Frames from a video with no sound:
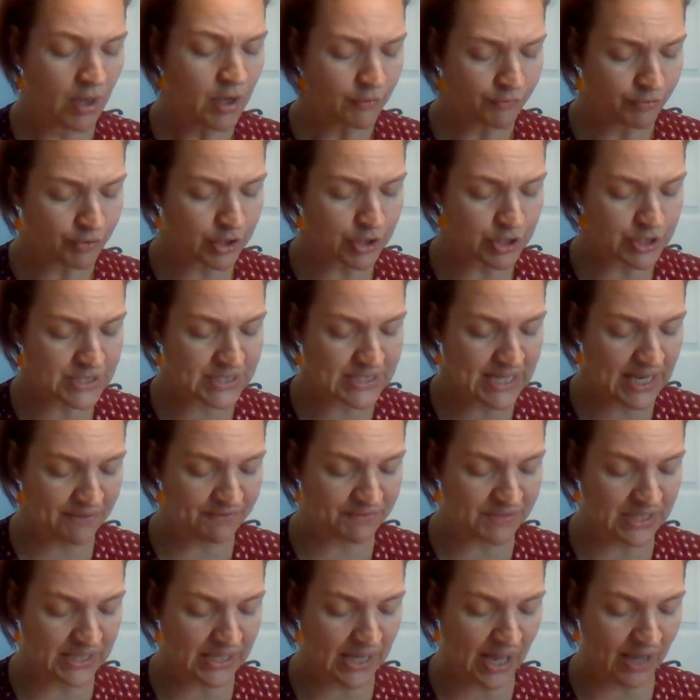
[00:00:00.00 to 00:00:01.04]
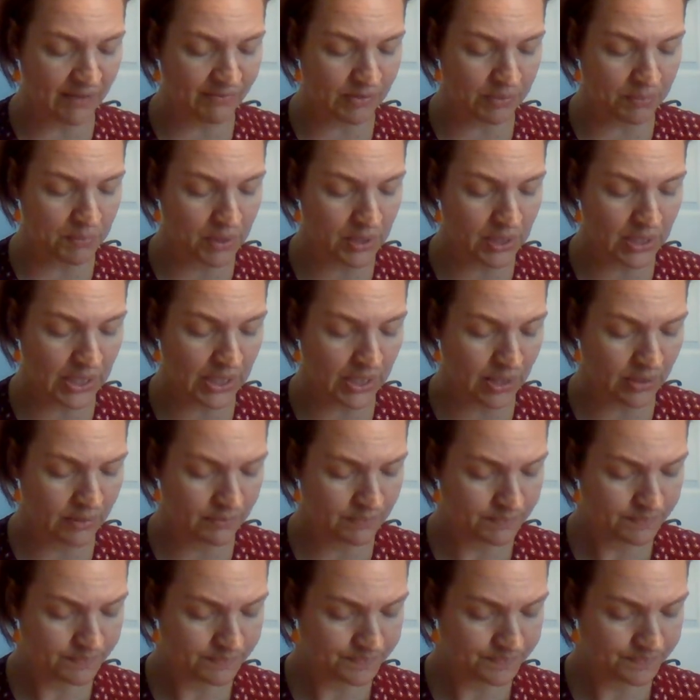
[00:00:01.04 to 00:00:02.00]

"For your safety, Ivy Maria."